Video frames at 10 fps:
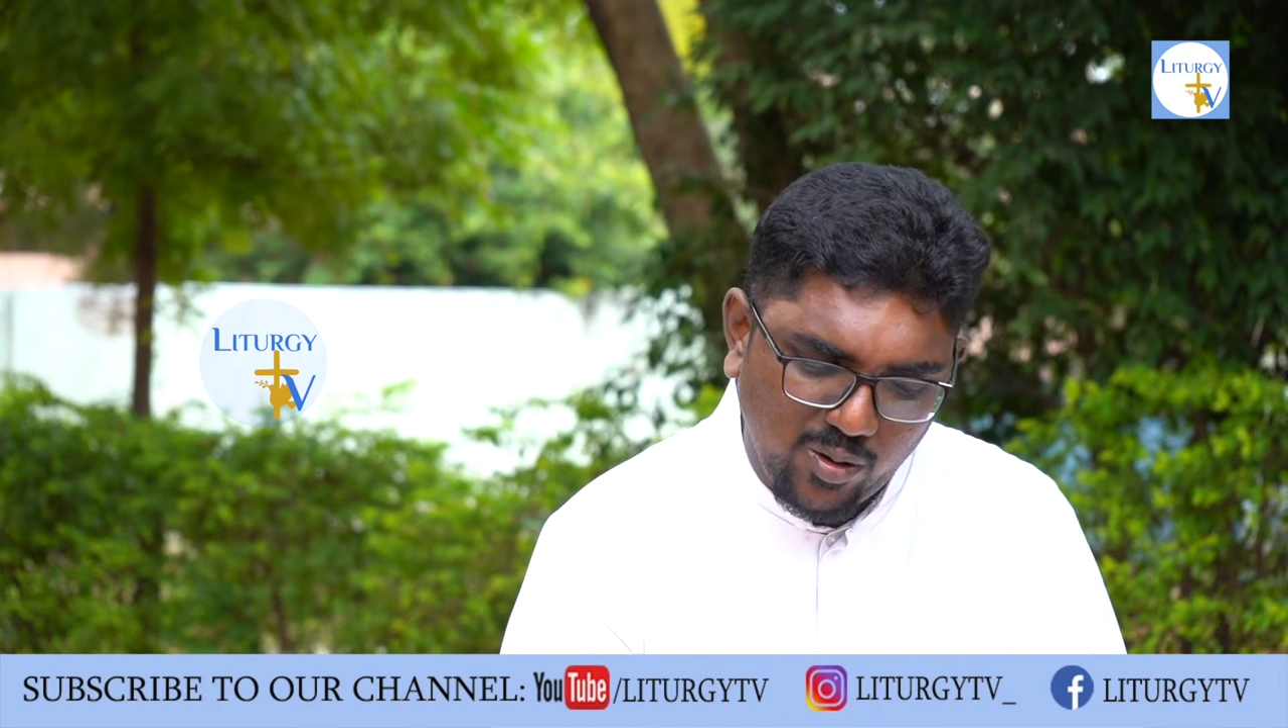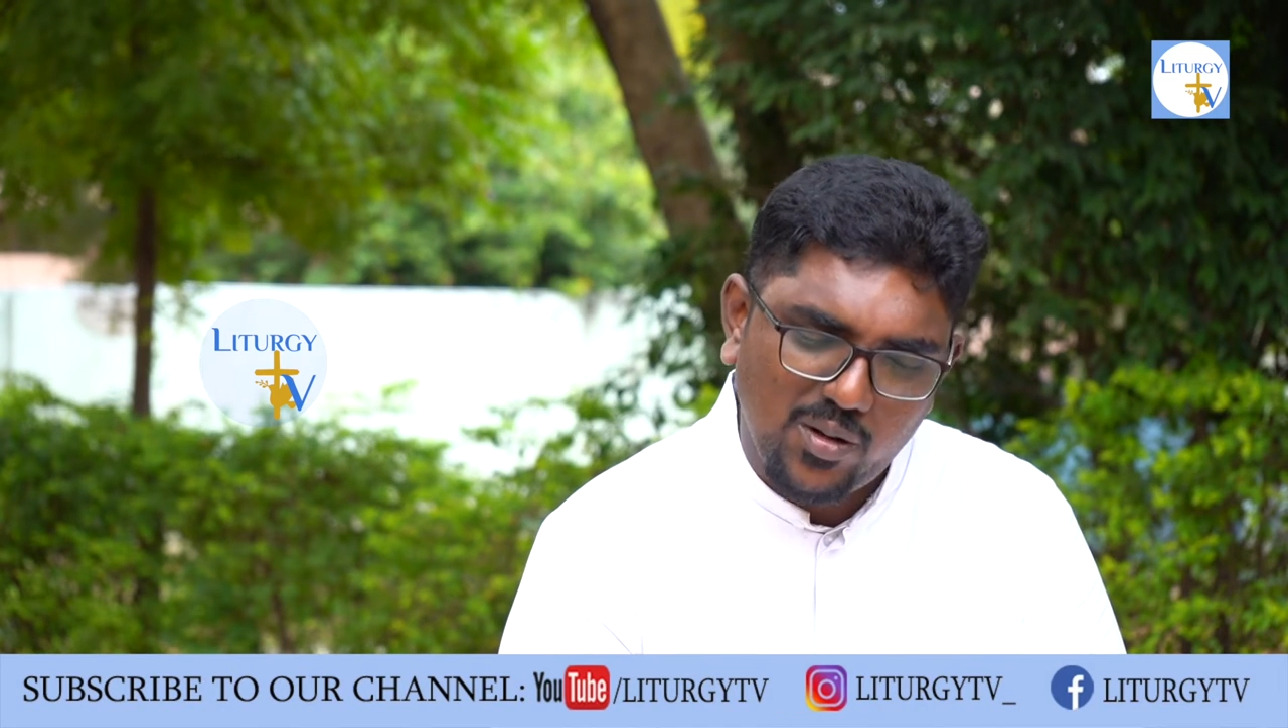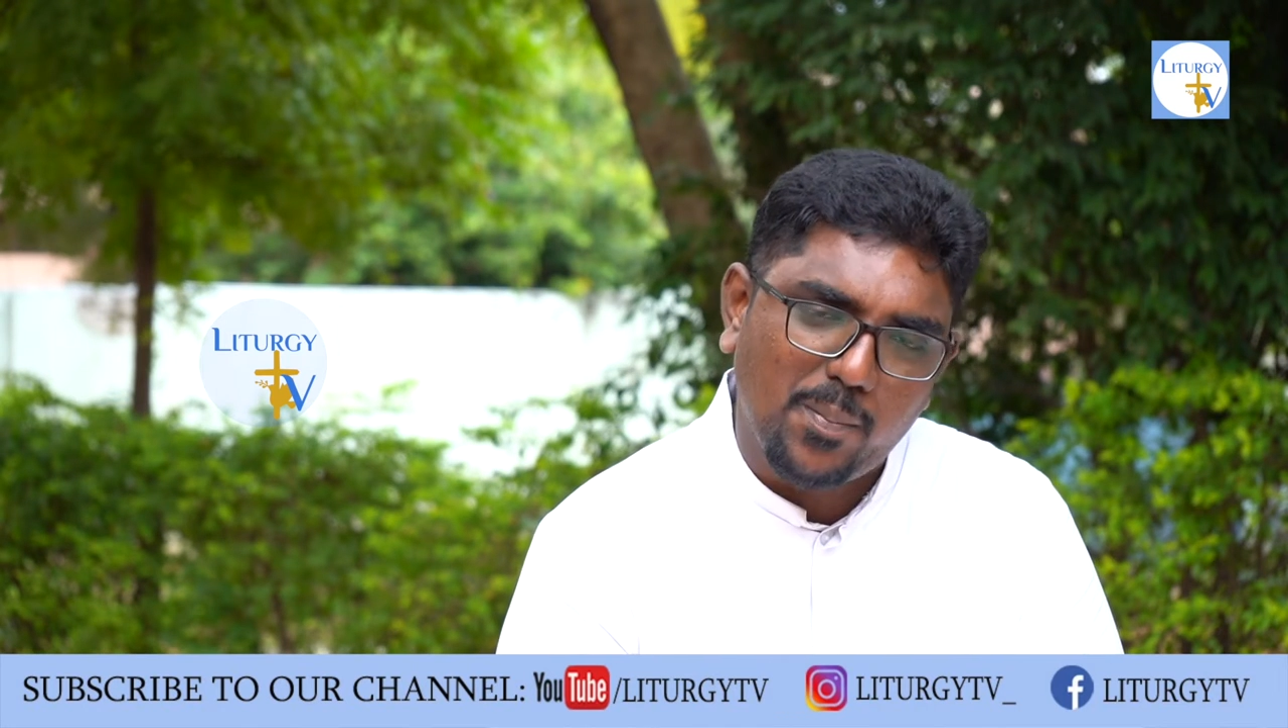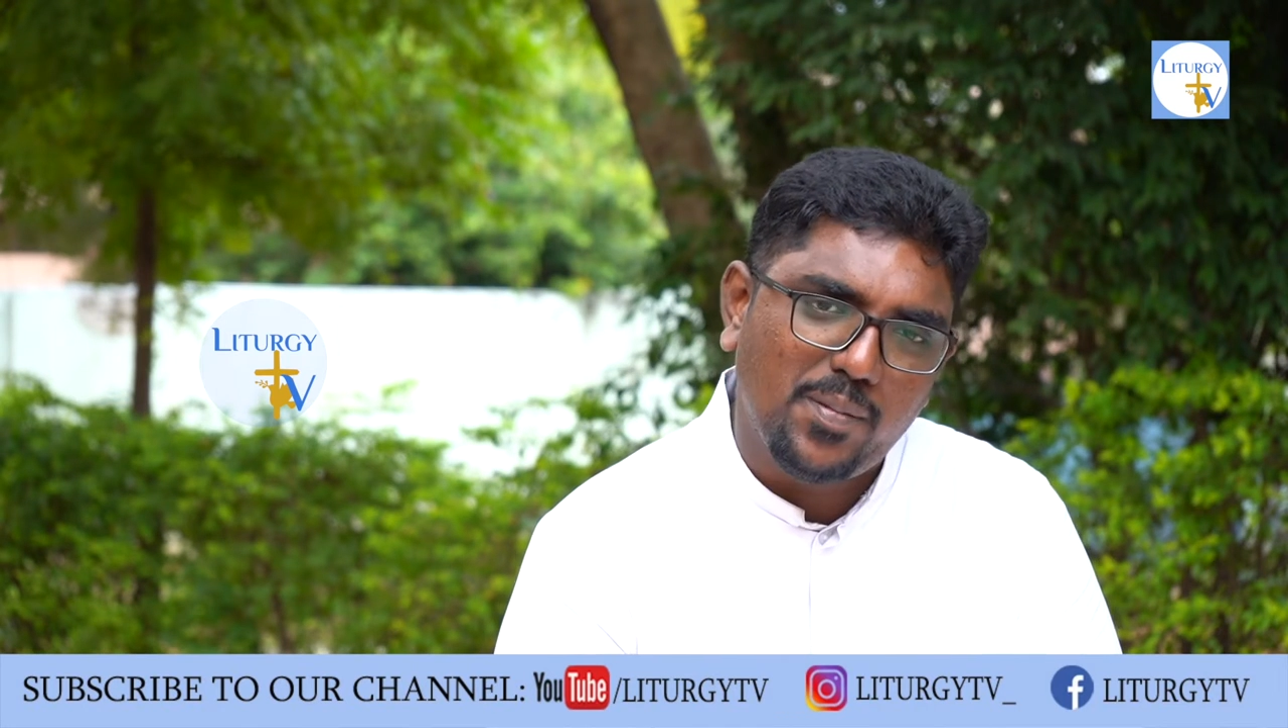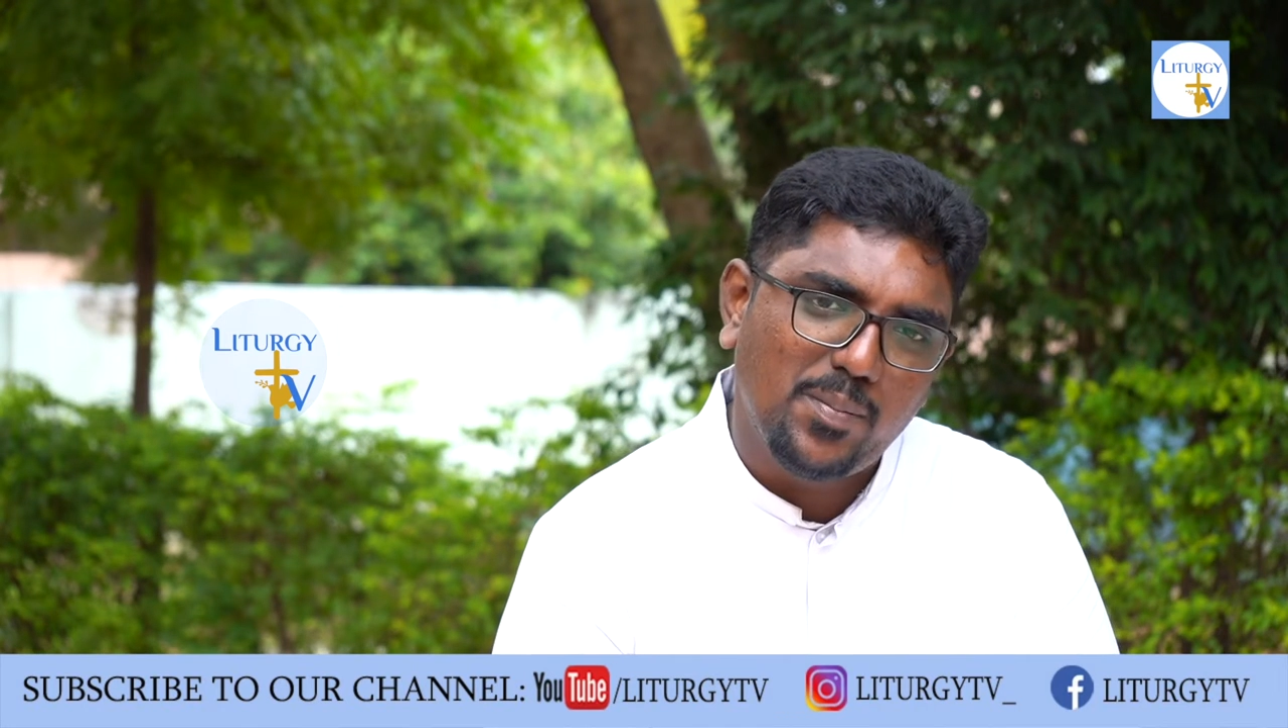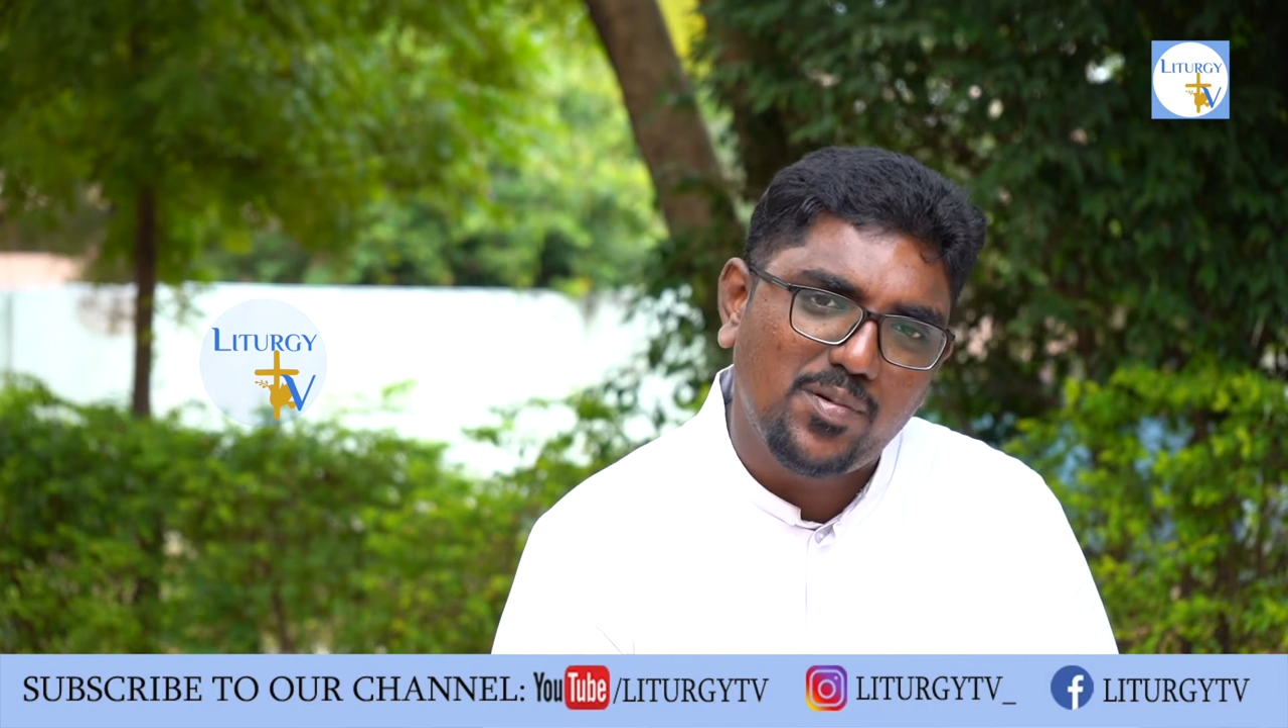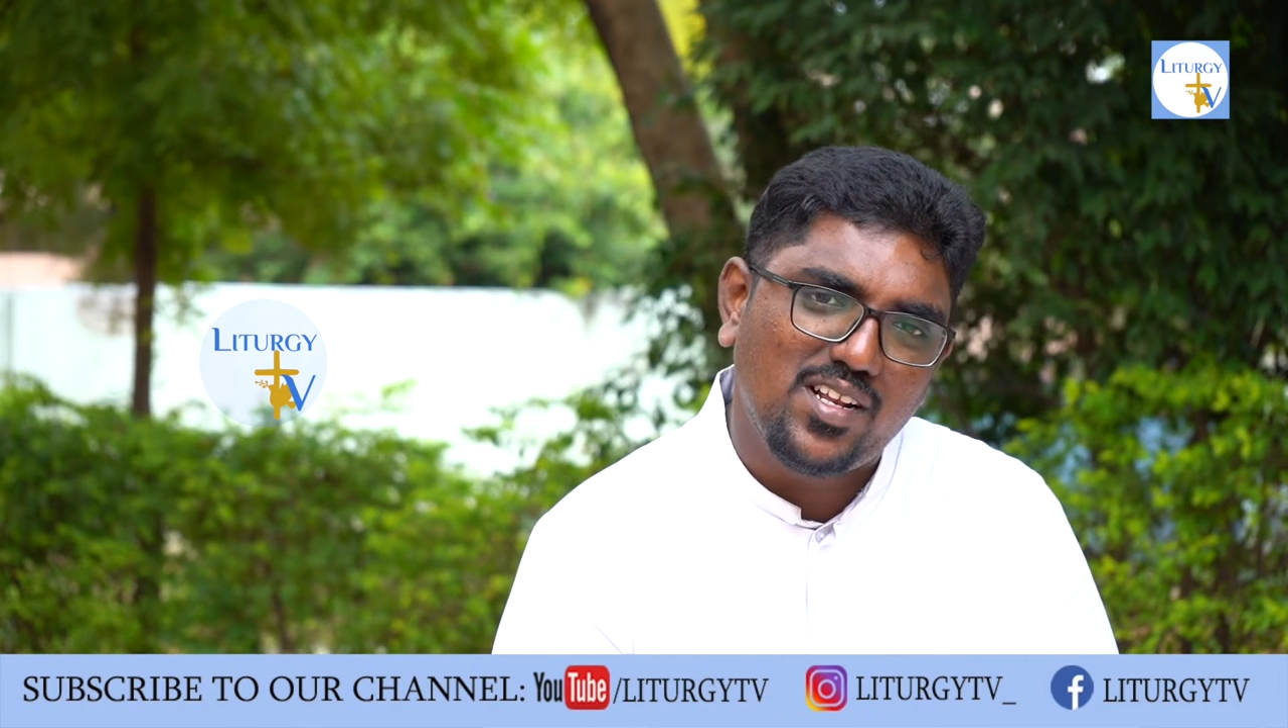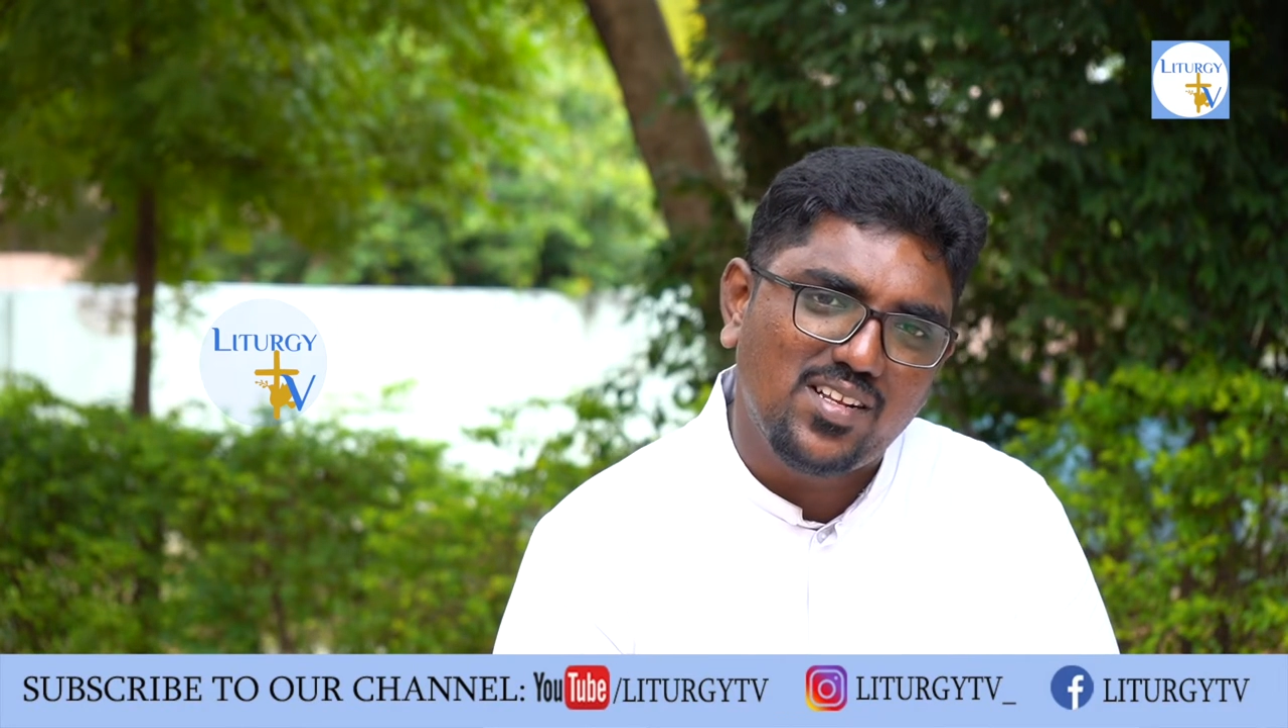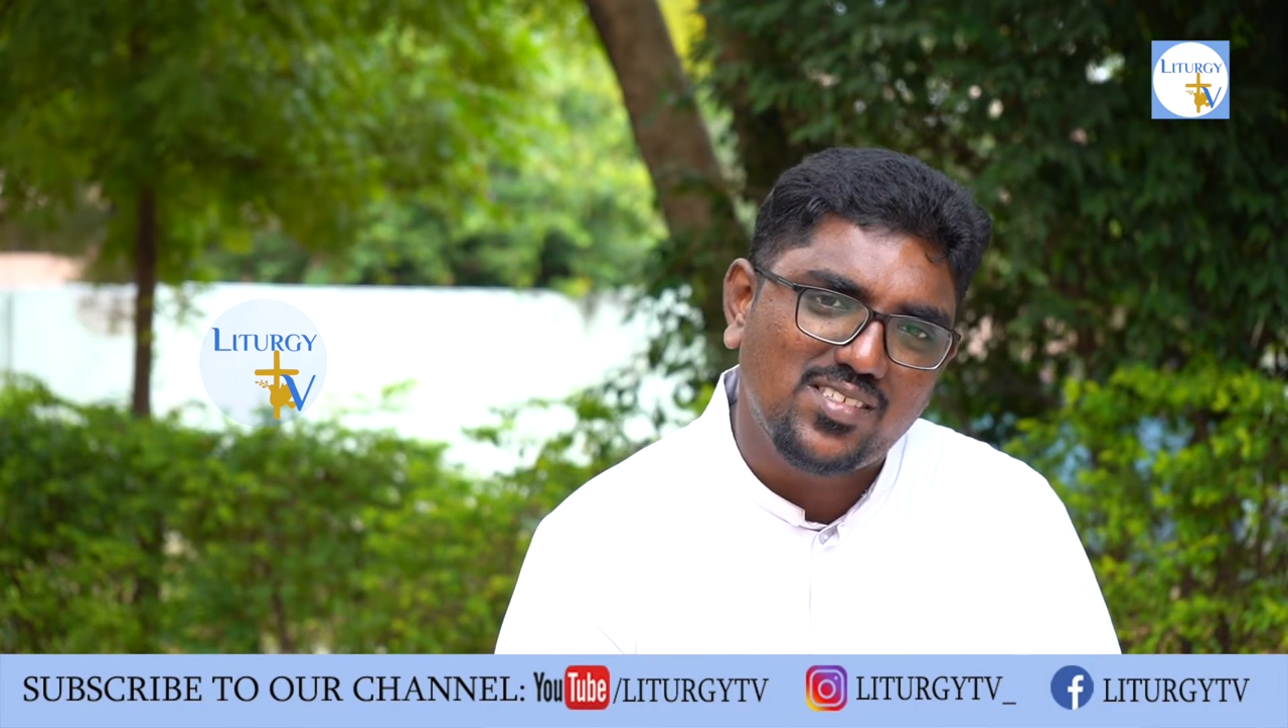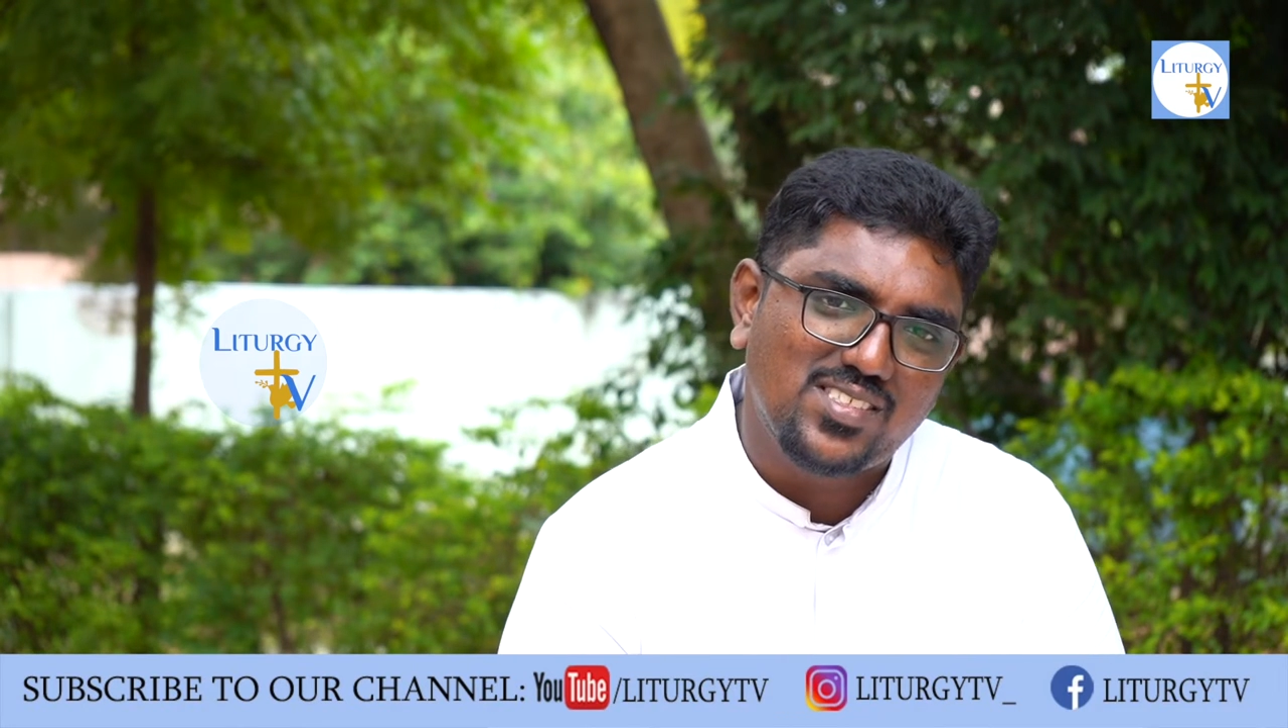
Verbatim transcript: whole people